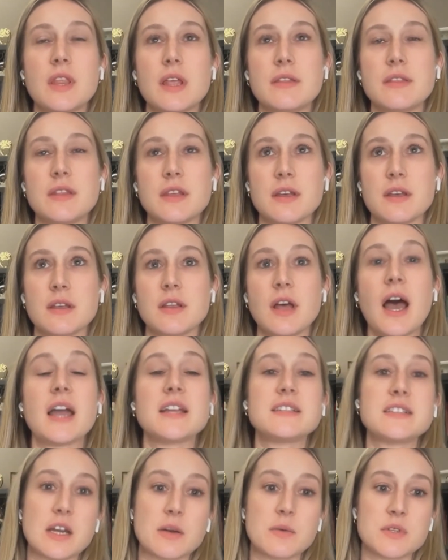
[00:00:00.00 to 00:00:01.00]
the
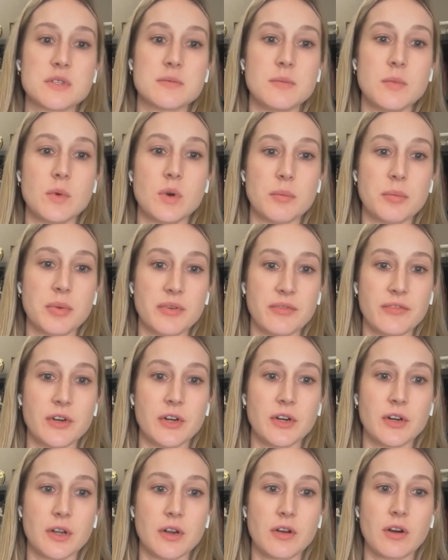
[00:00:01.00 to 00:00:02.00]
high tech was more
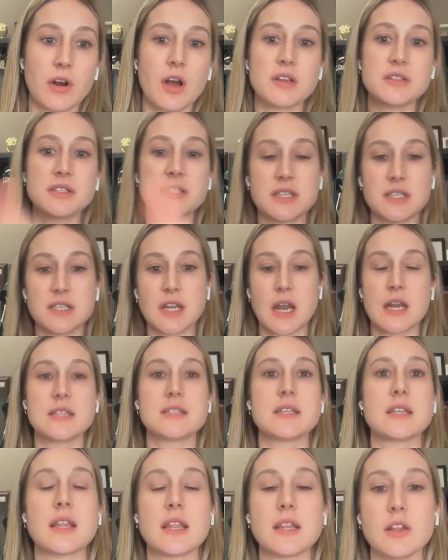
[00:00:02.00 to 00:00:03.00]
preferred across the studies
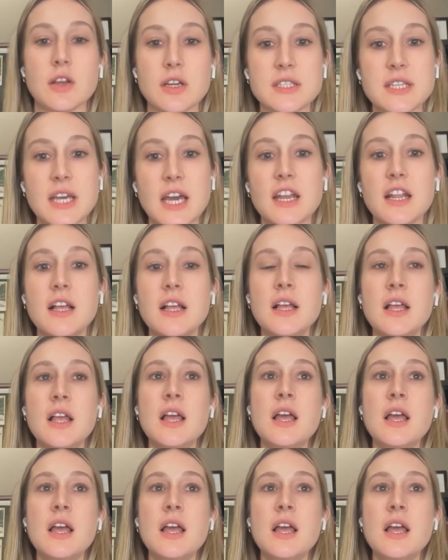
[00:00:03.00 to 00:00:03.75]
that they looked at.